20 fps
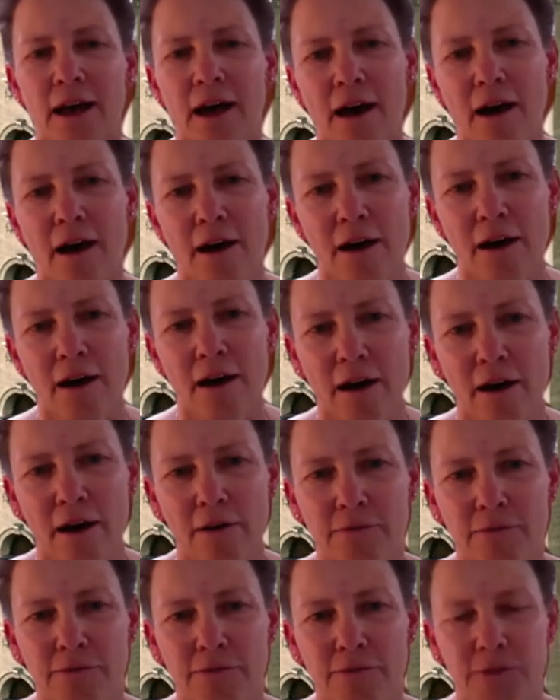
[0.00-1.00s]
uh,
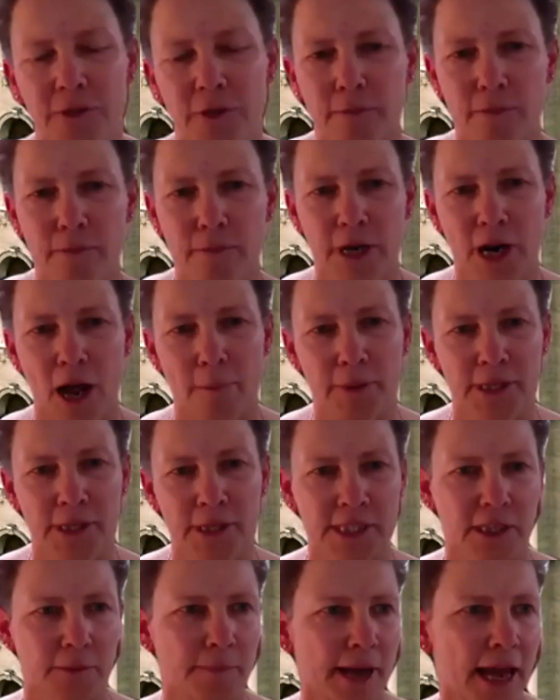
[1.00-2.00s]
of the
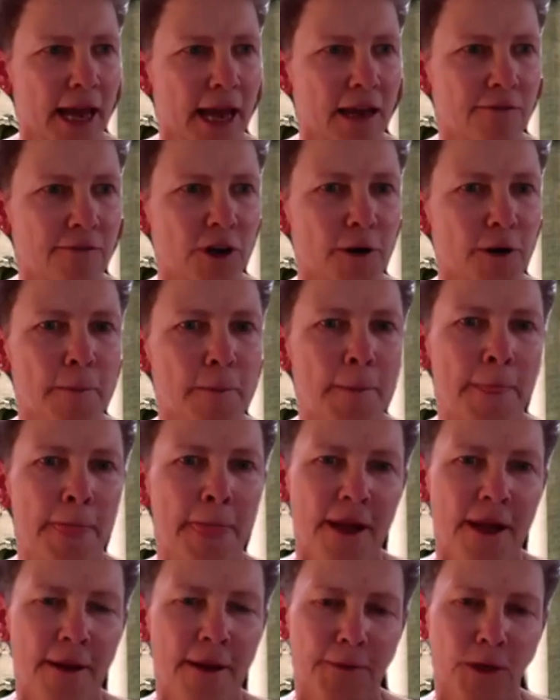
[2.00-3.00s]
monopolistic behavior.
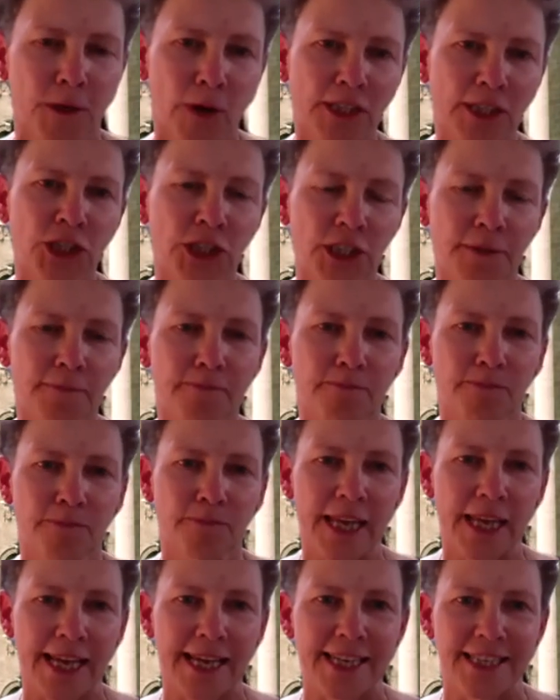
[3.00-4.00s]
The question
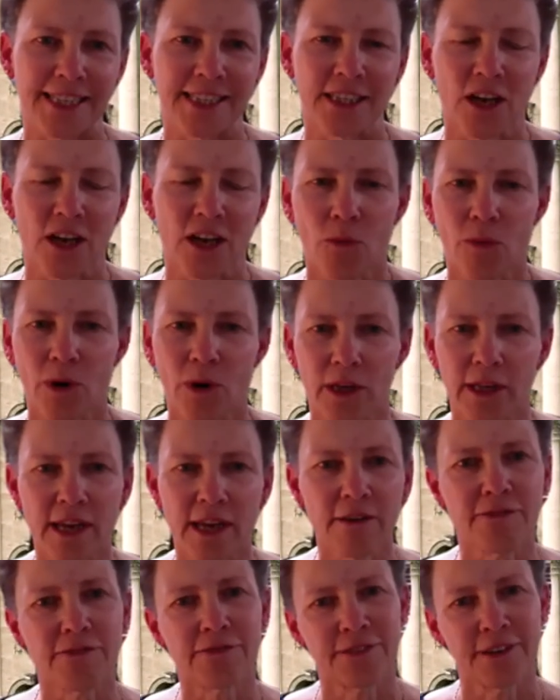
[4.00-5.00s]
is, well,
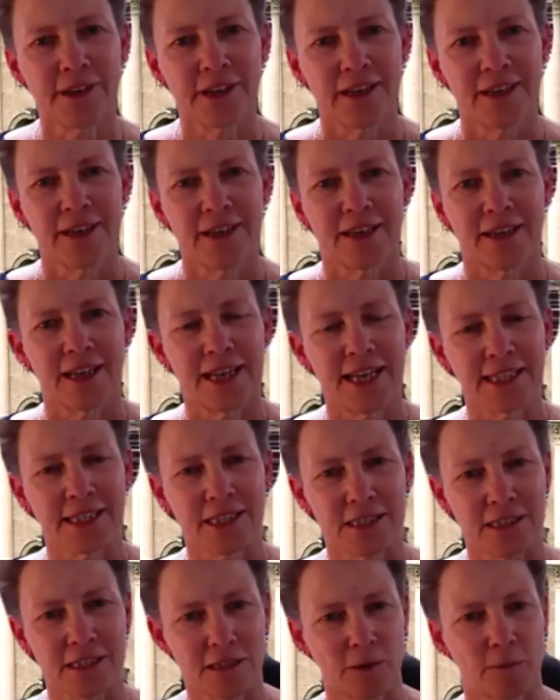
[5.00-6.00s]
if it's
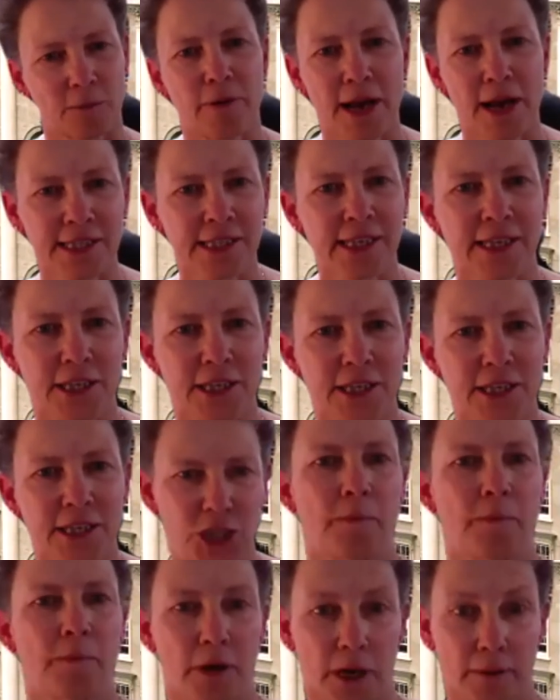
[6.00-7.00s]
suppressing G D
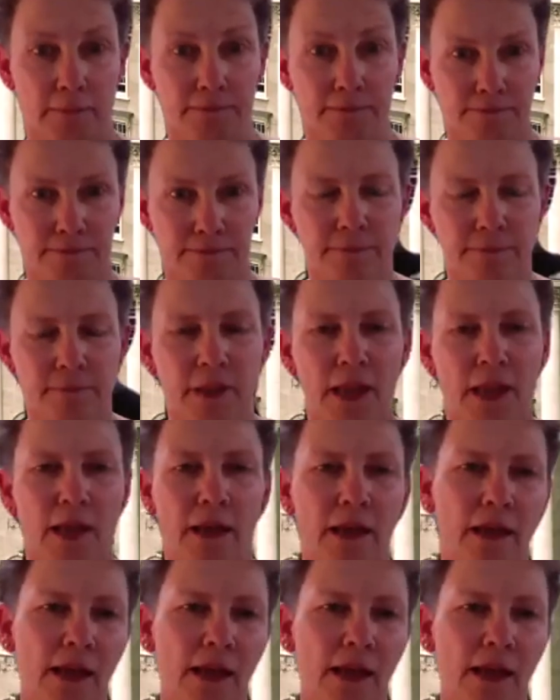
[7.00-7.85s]
P, Mm-hmm.